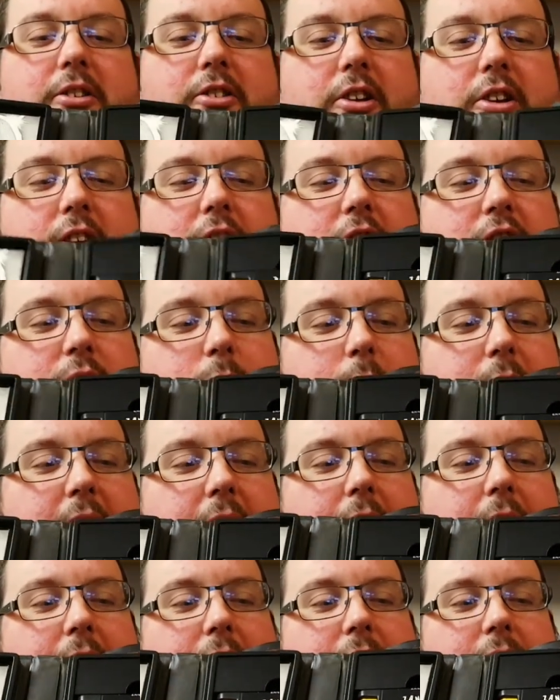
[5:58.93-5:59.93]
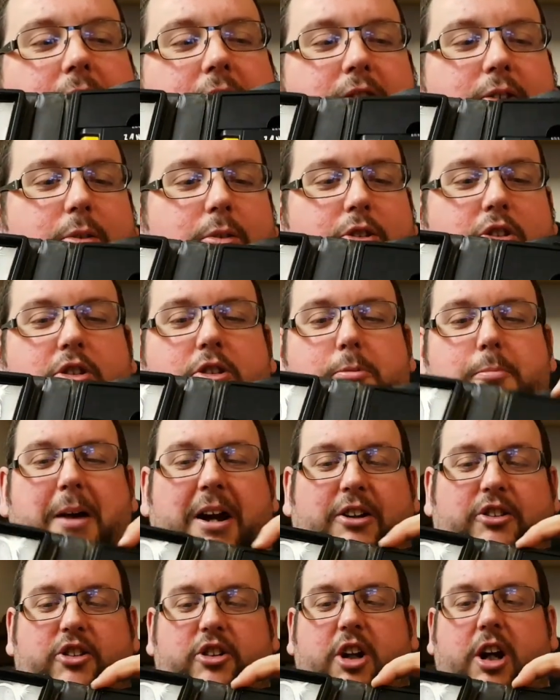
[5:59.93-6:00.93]
this condition without any of this sort of
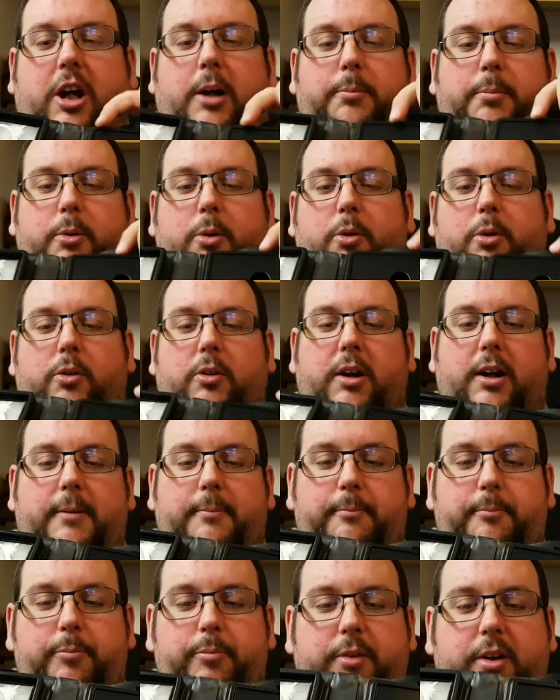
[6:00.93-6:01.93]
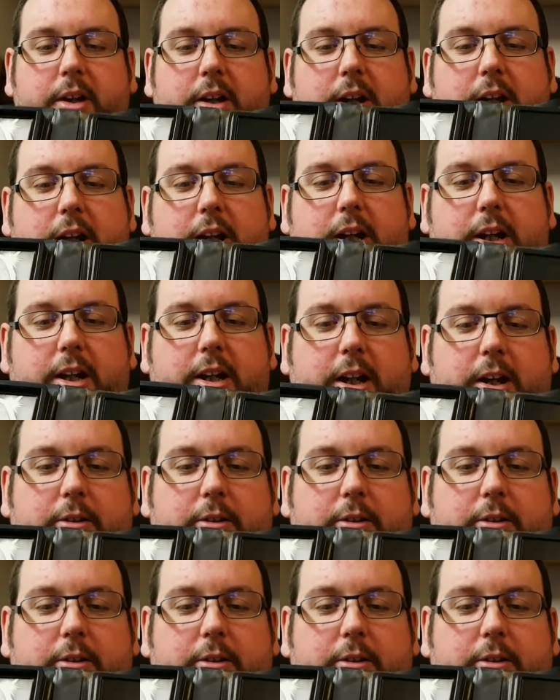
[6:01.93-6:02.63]
smashed up or you